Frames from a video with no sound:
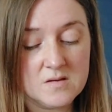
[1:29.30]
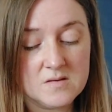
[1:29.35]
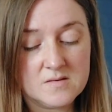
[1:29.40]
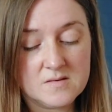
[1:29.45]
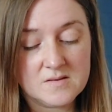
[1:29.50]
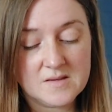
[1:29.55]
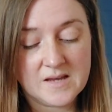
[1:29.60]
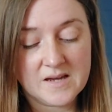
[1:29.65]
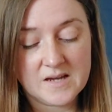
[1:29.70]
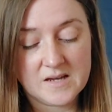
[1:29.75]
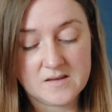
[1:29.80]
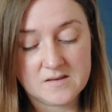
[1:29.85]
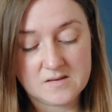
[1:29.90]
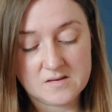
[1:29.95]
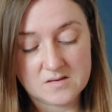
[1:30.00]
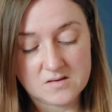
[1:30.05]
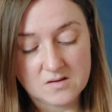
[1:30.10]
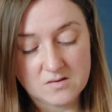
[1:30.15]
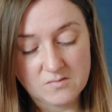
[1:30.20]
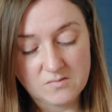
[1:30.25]

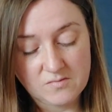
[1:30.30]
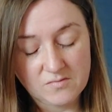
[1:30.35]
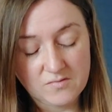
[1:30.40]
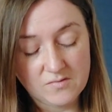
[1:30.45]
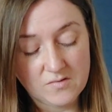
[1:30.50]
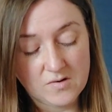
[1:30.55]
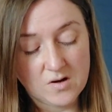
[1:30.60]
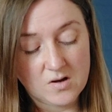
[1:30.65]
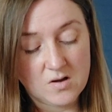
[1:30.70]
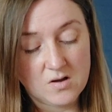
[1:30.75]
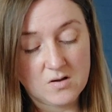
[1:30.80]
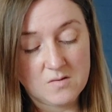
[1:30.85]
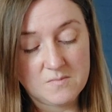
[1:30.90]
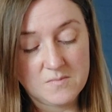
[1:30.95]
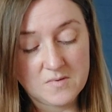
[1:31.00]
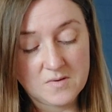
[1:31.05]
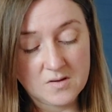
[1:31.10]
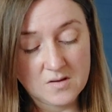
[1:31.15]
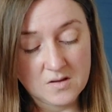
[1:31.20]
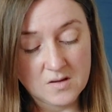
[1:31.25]
sizes are
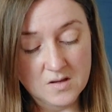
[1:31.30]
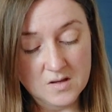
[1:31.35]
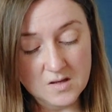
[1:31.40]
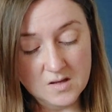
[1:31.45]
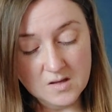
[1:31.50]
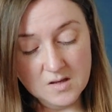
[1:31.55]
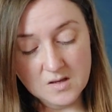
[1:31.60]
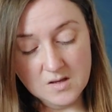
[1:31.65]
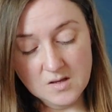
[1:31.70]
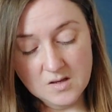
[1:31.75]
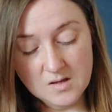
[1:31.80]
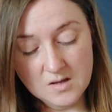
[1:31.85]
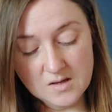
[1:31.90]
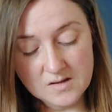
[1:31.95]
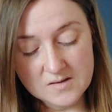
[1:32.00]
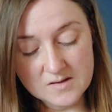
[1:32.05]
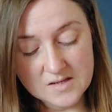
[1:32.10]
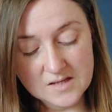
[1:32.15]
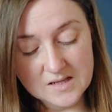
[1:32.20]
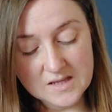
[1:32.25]
from
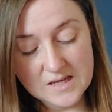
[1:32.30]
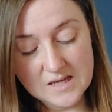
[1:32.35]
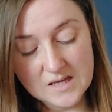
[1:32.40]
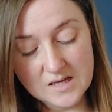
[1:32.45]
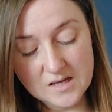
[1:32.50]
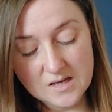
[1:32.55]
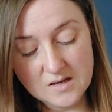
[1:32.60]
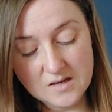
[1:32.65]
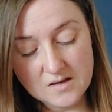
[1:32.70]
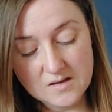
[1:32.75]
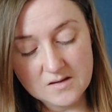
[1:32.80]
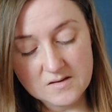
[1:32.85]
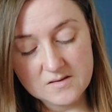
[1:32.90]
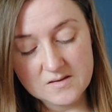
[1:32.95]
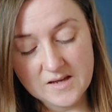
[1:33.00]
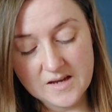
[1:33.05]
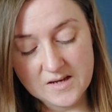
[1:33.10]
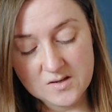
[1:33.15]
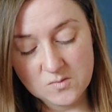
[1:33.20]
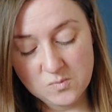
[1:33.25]
Atelier
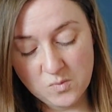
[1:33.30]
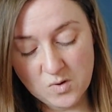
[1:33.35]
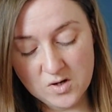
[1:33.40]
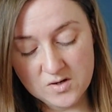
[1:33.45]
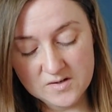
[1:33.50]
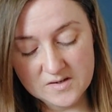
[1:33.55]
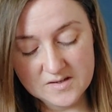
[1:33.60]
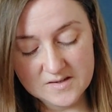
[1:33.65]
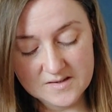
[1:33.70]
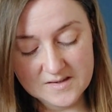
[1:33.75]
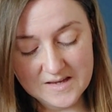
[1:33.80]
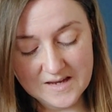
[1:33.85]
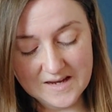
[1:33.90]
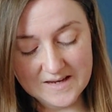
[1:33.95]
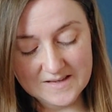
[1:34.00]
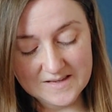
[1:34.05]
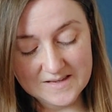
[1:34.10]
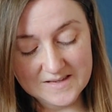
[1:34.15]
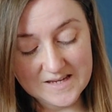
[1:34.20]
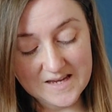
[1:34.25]
size 1 to
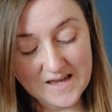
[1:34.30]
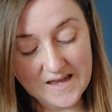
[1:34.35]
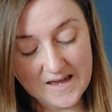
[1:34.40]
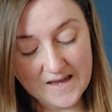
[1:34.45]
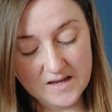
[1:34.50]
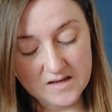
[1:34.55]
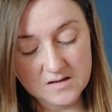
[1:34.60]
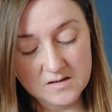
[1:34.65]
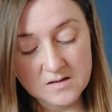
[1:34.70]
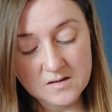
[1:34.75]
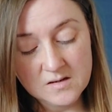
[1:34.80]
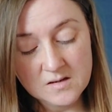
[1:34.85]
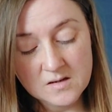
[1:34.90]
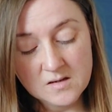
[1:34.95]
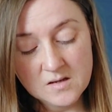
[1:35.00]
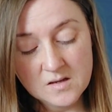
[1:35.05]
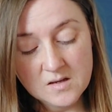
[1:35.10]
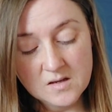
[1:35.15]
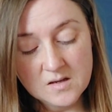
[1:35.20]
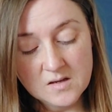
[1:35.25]
size 10.
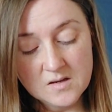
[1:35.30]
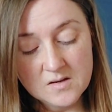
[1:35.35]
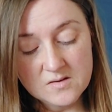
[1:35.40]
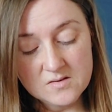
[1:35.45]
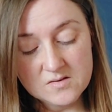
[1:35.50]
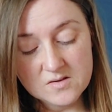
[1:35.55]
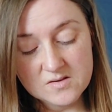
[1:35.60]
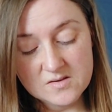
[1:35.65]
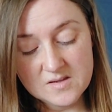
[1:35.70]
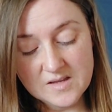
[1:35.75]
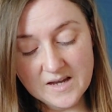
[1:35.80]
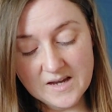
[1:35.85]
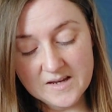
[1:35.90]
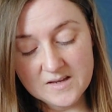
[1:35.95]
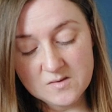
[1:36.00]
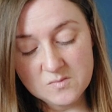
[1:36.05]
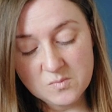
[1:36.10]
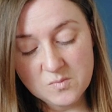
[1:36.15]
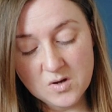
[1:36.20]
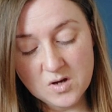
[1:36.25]
So
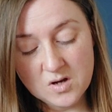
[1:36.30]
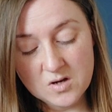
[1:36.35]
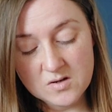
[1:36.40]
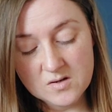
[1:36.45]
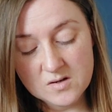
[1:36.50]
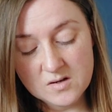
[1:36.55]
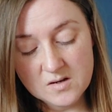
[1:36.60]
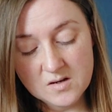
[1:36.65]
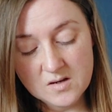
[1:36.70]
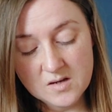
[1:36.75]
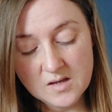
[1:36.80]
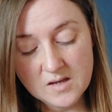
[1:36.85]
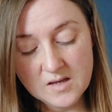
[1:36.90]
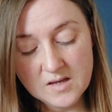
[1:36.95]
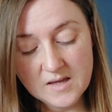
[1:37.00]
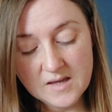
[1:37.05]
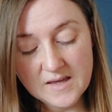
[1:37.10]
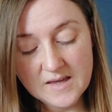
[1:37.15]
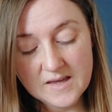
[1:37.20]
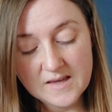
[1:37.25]
size 1
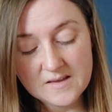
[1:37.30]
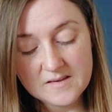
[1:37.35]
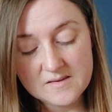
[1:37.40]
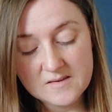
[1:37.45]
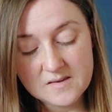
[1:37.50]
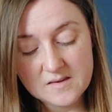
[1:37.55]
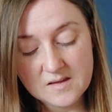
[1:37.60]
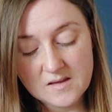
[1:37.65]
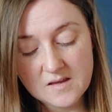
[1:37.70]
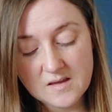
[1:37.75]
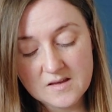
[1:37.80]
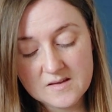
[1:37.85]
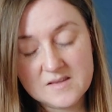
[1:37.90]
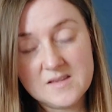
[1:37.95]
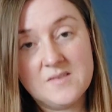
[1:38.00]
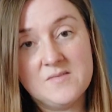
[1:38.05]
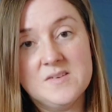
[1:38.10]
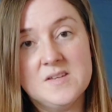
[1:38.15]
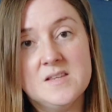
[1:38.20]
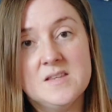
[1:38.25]
is a
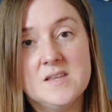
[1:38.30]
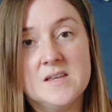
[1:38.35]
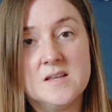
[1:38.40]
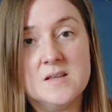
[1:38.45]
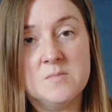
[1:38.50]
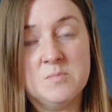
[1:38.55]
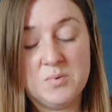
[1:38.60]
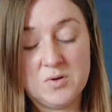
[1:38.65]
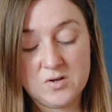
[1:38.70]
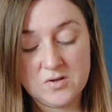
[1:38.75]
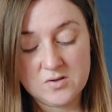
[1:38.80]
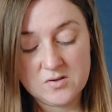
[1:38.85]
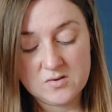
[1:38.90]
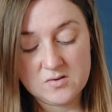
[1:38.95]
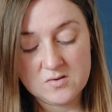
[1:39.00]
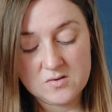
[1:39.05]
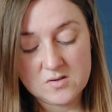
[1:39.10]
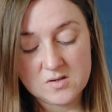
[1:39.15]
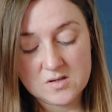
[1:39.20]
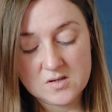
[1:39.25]
76
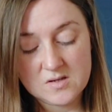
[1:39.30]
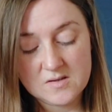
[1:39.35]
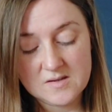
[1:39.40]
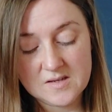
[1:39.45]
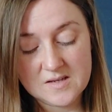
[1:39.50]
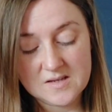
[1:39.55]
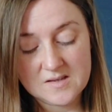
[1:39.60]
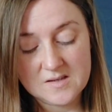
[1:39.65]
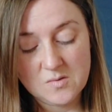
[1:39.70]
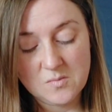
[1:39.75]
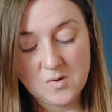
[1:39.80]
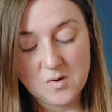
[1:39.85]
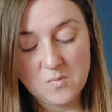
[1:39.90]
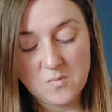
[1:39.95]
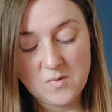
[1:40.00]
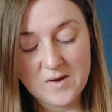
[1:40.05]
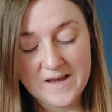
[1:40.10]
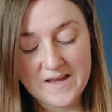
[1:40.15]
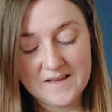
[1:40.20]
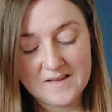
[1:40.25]
bust,
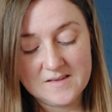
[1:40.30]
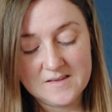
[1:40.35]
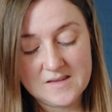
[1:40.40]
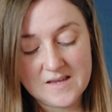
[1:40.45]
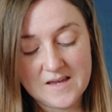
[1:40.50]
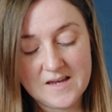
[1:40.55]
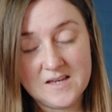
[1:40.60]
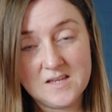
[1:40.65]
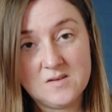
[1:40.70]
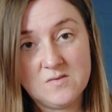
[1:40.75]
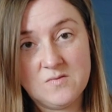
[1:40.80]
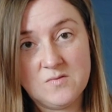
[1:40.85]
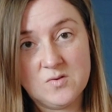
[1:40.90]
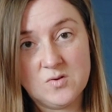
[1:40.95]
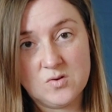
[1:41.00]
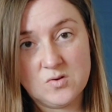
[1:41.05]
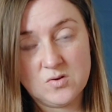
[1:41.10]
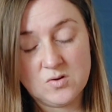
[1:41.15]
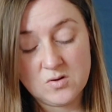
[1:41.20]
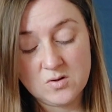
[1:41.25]
61 waist,
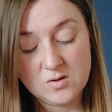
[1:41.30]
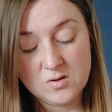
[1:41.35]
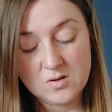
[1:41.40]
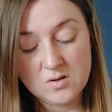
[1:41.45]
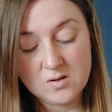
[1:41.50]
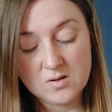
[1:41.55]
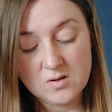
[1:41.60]
84